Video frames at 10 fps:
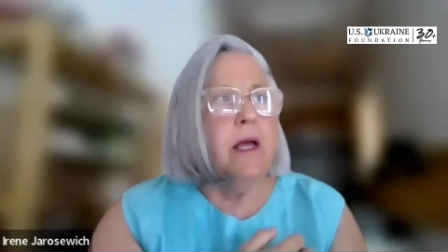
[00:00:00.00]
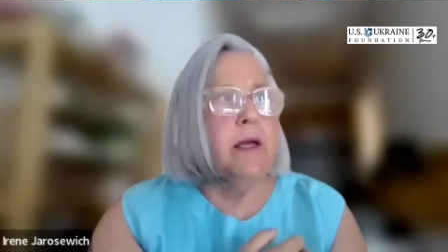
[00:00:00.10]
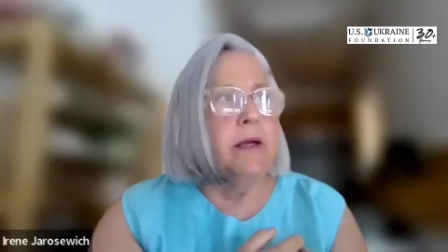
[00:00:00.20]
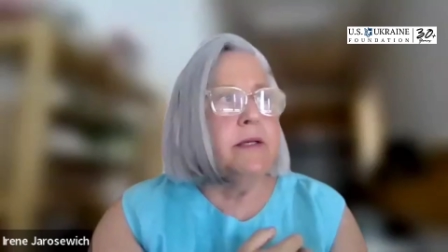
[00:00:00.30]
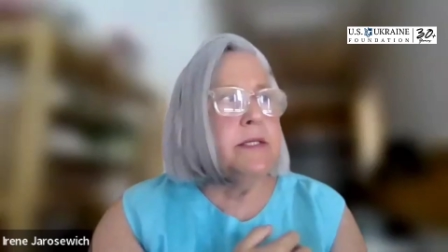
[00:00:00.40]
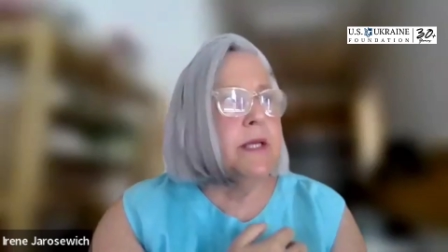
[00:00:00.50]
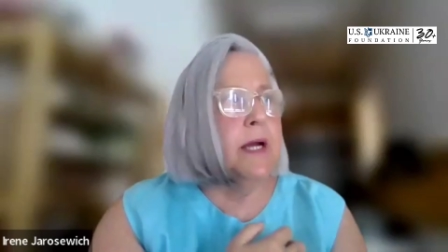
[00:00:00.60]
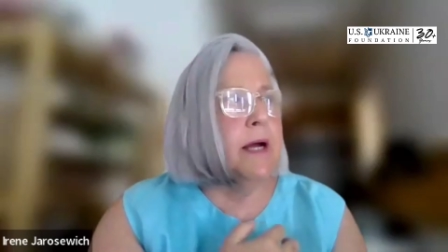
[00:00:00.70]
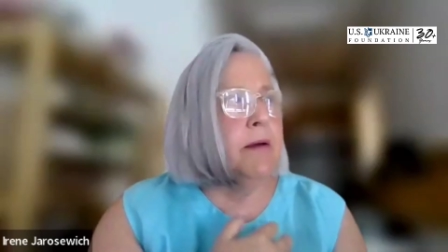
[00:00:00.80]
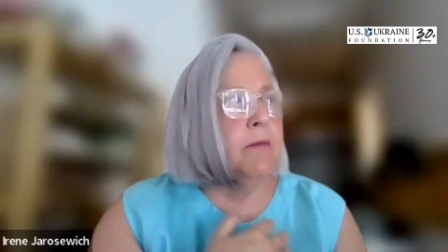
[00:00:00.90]
is
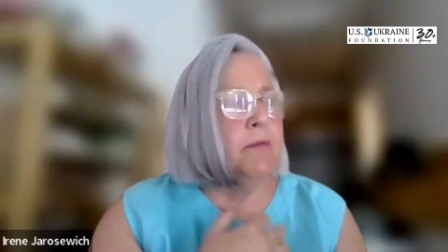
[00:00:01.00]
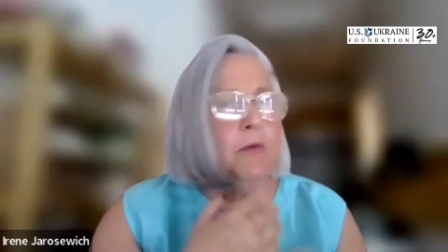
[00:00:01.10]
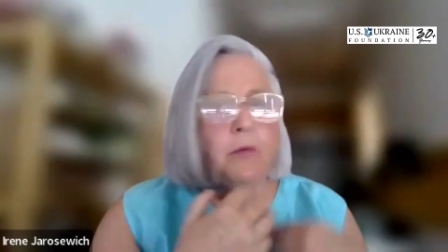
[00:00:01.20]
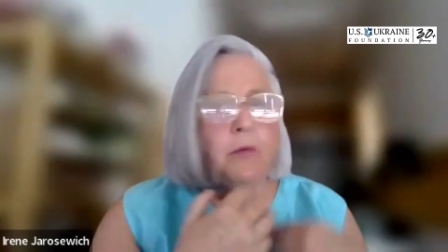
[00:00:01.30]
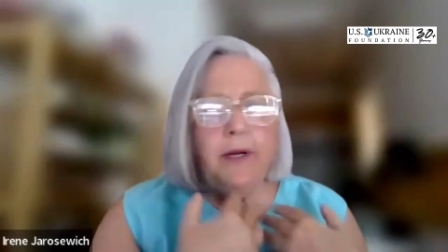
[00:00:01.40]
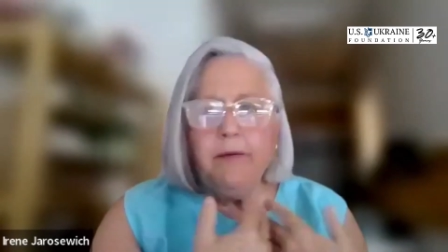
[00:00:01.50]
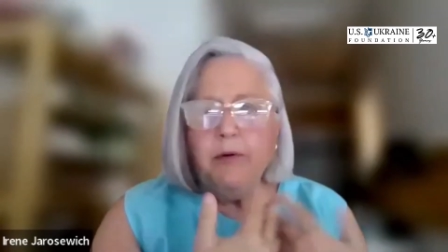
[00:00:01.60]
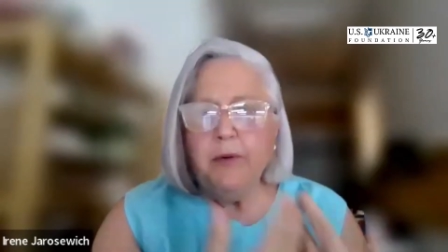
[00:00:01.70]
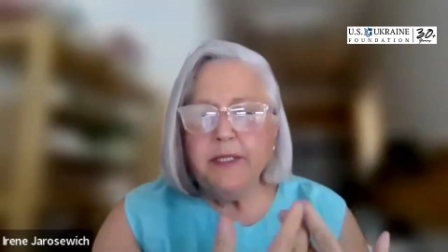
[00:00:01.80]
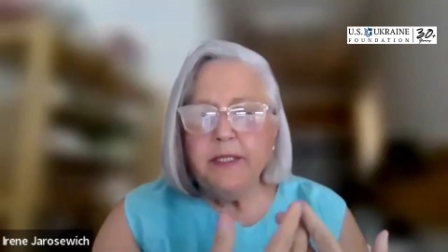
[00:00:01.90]
that for
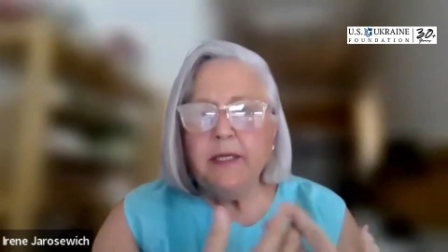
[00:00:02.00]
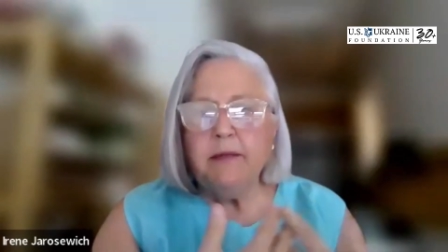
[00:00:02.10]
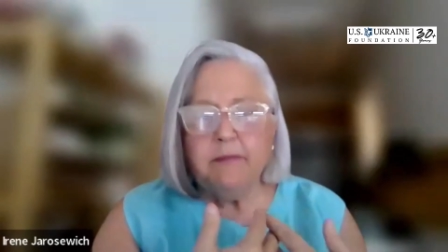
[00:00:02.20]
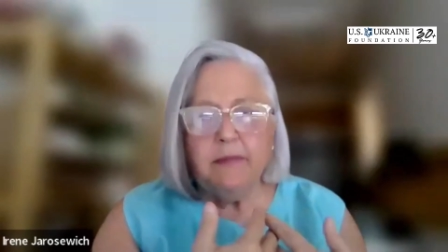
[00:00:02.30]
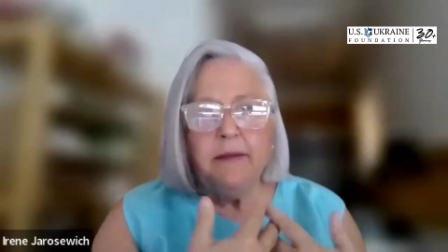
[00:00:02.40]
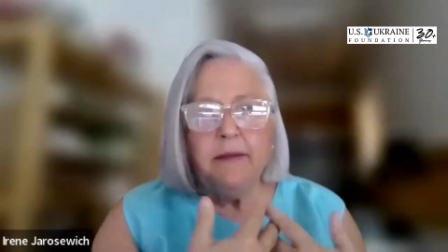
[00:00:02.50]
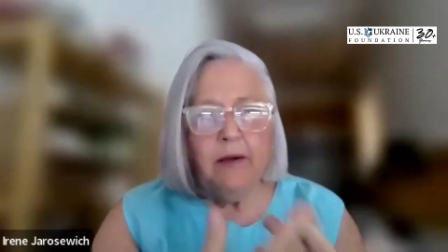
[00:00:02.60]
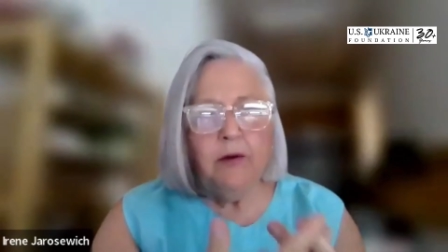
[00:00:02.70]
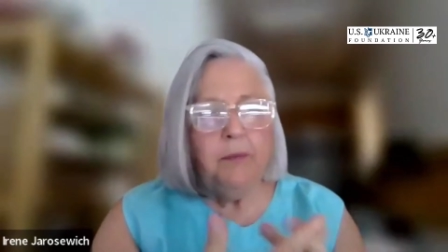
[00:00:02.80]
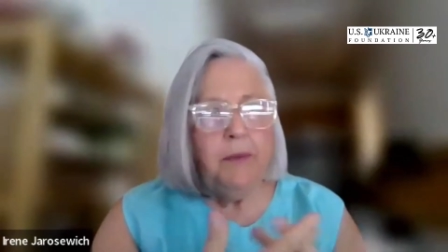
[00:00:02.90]
whatever reason, and
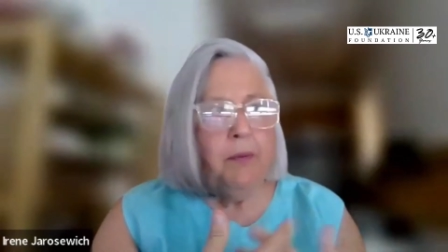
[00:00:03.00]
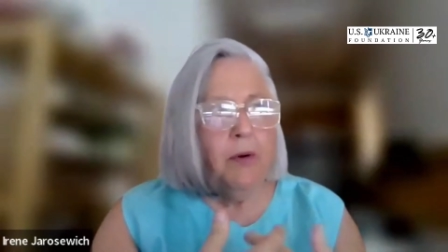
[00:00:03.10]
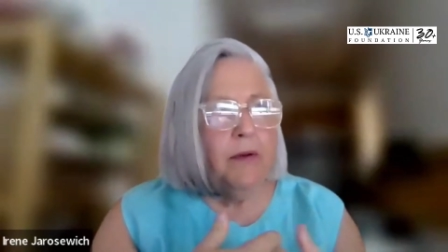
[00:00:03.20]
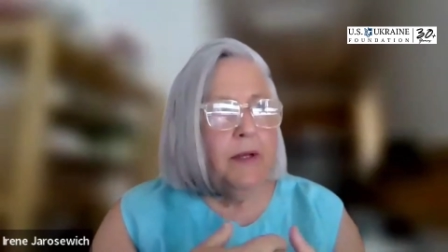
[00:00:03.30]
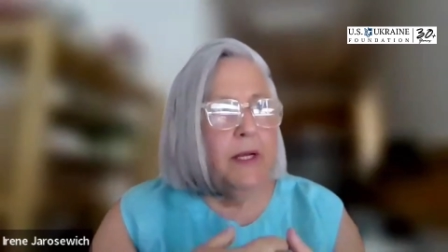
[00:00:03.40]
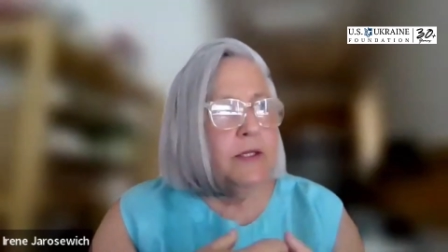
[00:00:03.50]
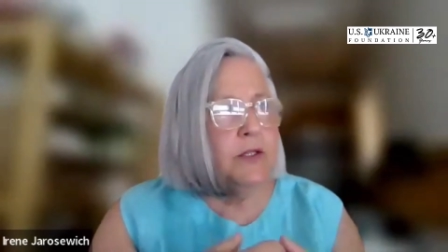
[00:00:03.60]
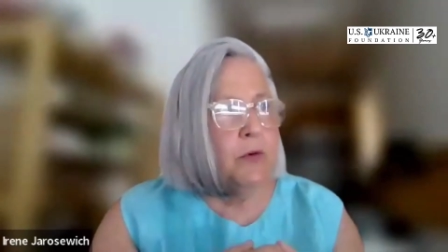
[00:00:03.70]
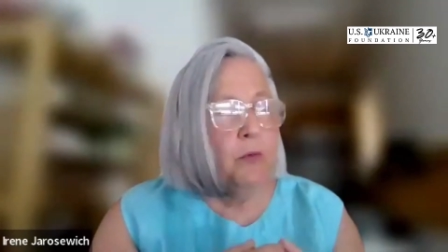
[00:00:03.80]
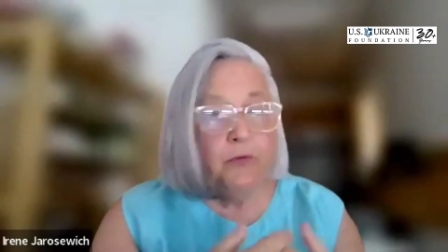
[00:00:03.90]
that could be part of the
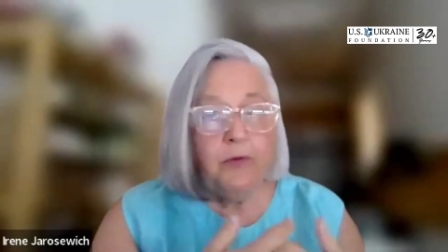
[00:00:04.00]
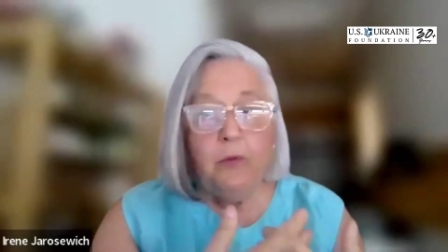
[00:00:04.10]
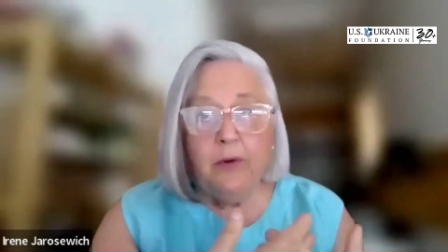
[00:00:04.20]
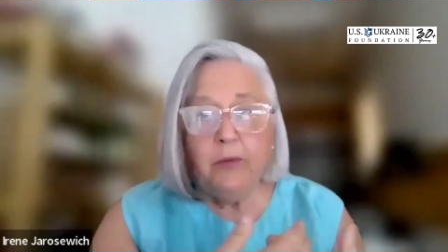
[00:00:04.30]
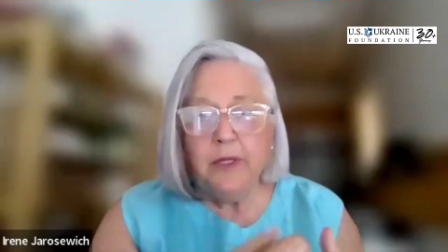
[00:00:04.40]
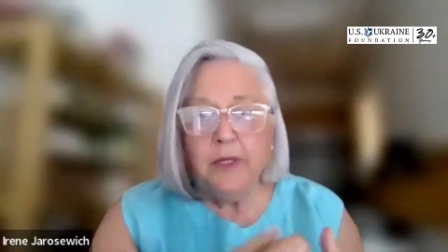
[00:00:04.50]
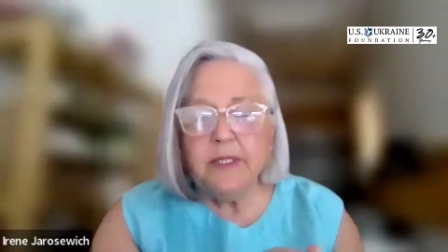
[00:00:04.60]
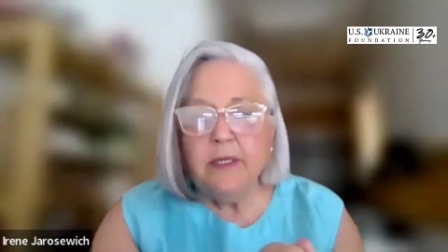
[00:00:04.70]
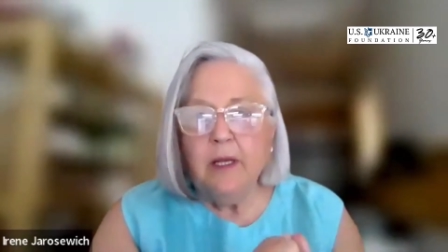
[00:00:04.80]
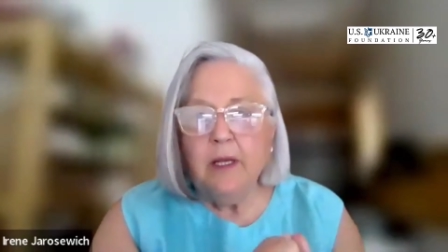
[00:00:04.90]
answer, for what
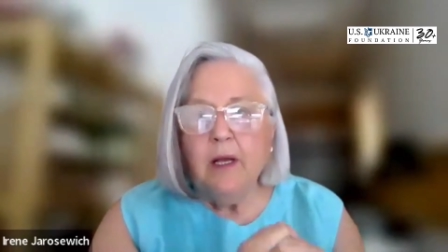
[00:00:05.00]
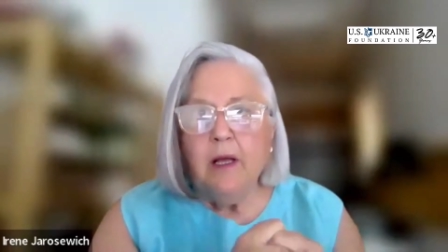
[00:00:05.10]
reason,